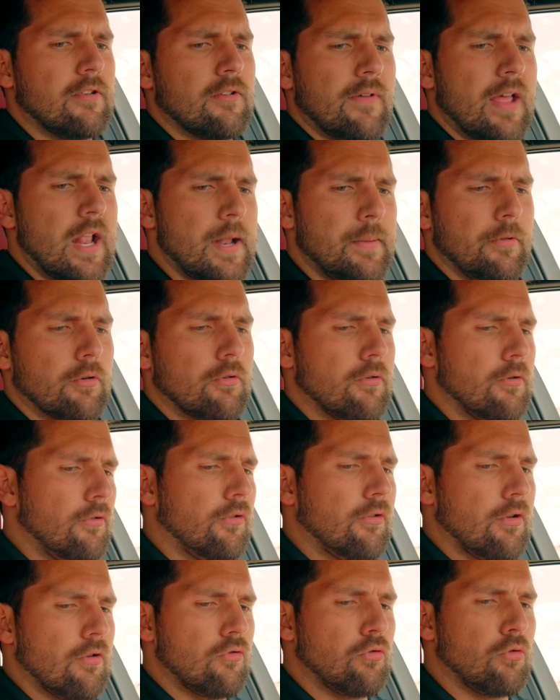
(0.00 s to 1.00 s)
available,
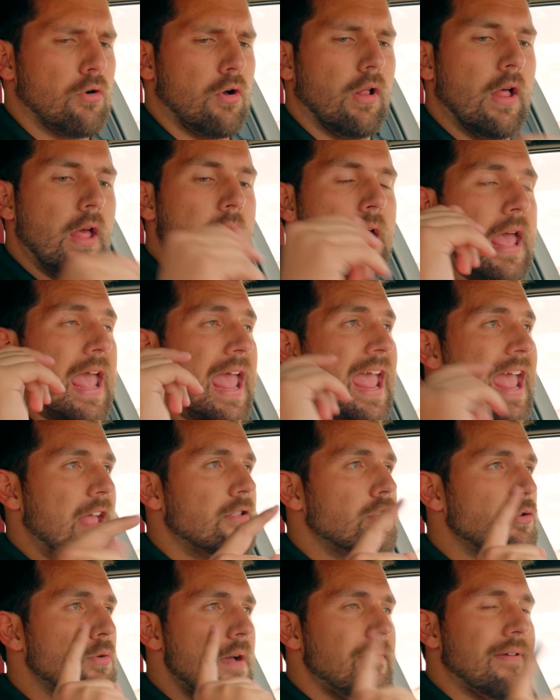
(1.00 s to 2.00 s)
cruise control,
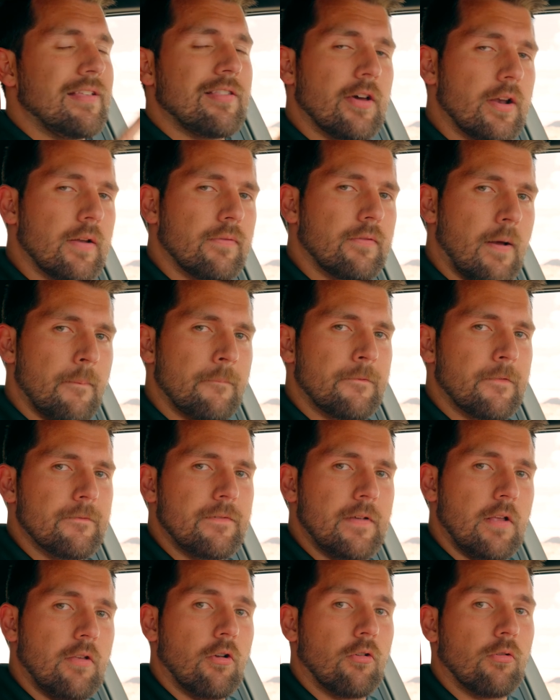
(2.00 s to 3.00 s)
and you have a ton of comfort
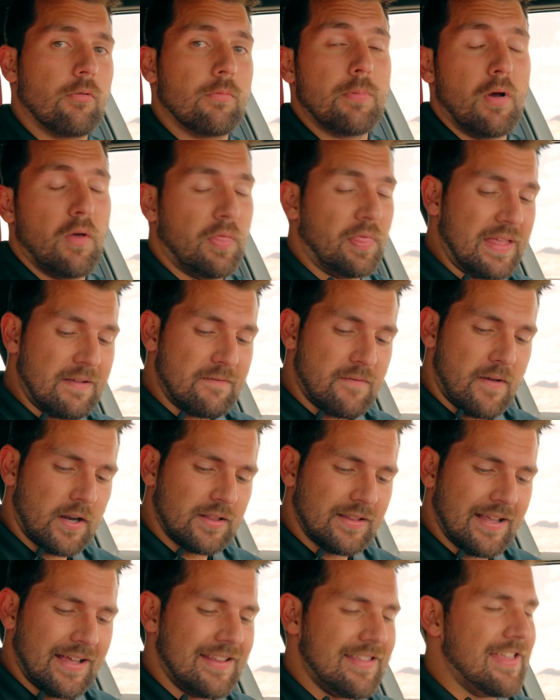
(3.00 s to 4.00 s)
features with both the
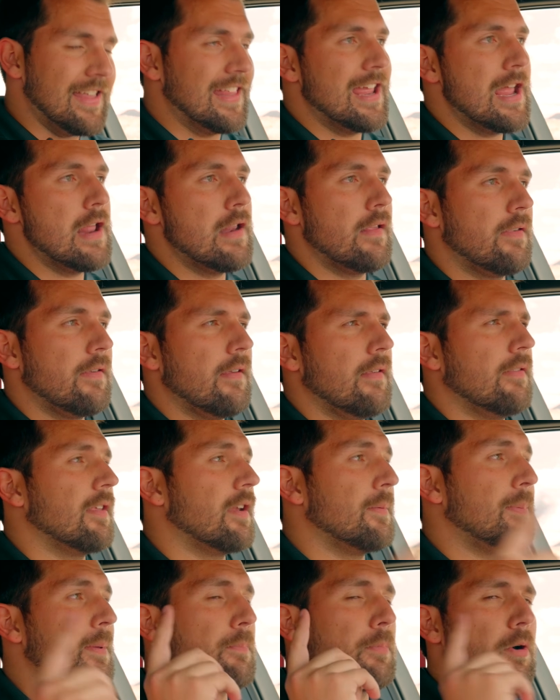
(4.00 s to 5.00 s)
ventilated and heated seats
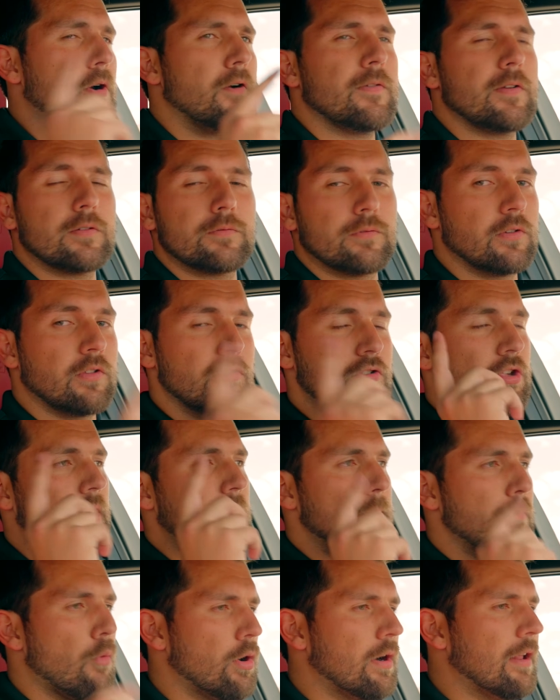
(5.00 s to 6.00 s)
that have been perfect for the
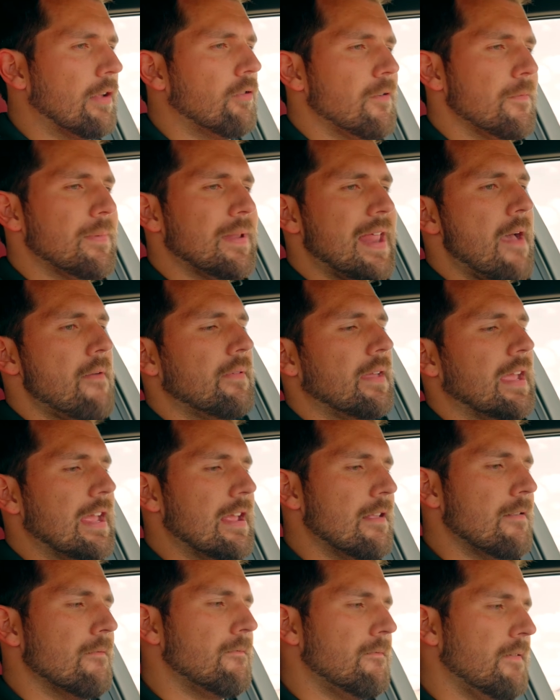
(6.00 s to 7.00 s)
chilly mornings we've been having
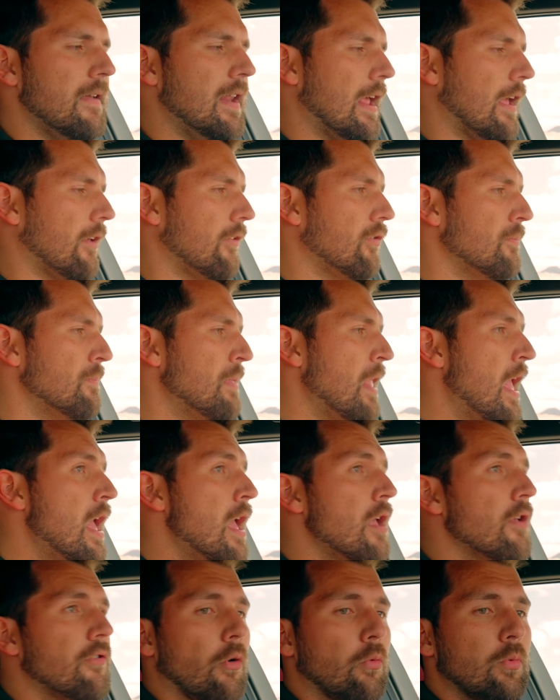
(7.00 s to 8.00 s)
in Phoenix.
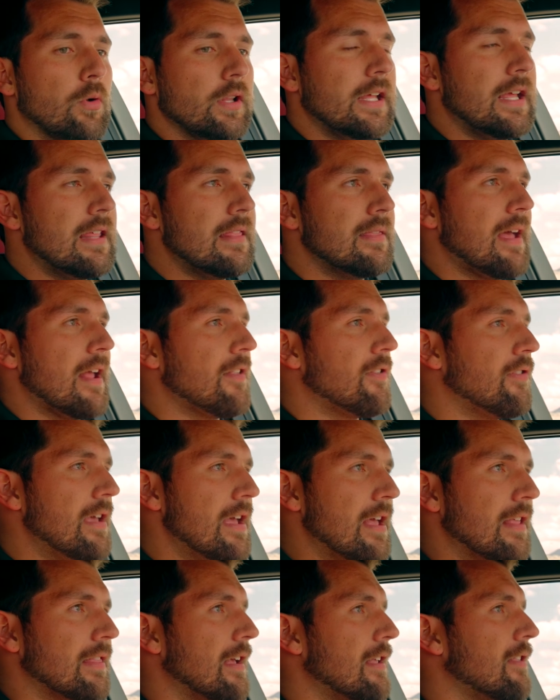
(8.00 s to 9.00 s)
So really, that's
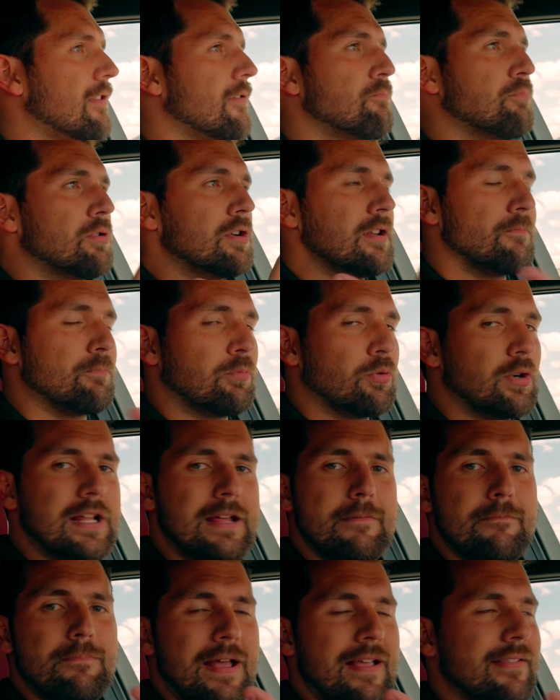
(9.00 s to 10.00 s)
it. That's
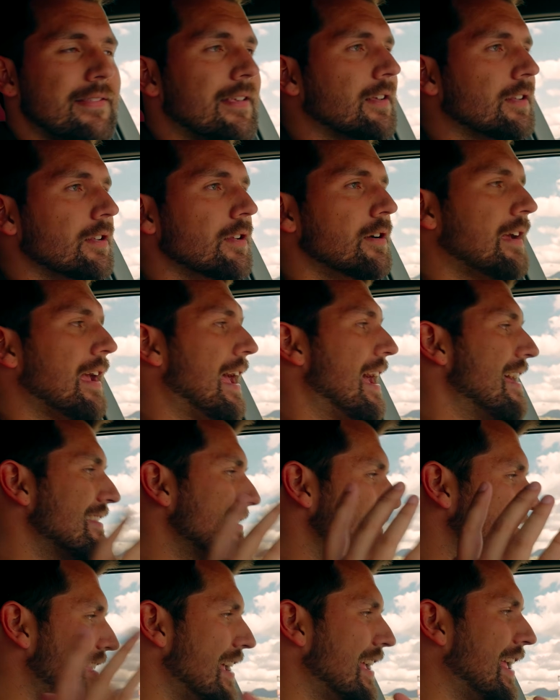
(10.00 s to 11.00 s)
pretty basic look at
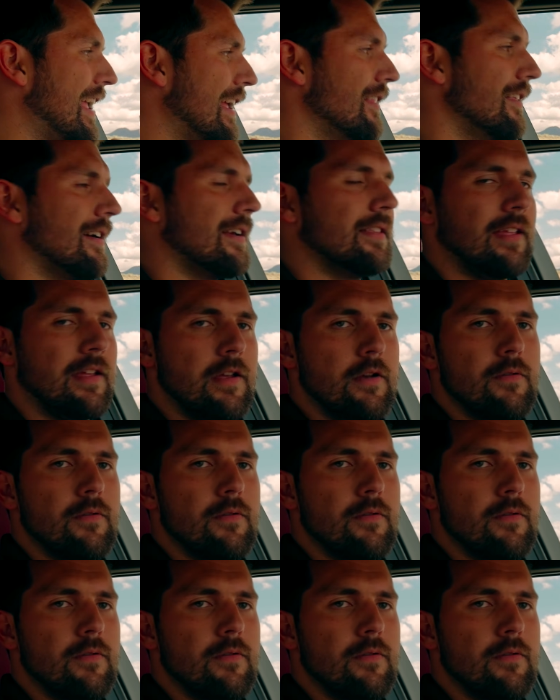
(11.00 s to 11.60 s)
taking a look at the